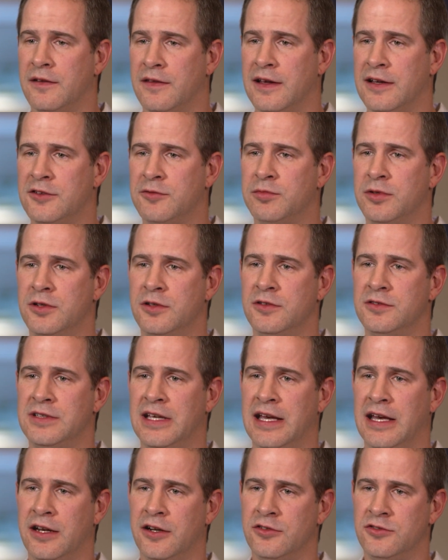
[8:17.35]
And that's produce
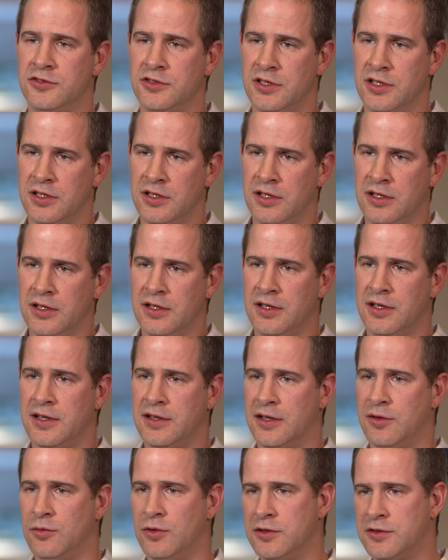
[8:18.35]
energy. And then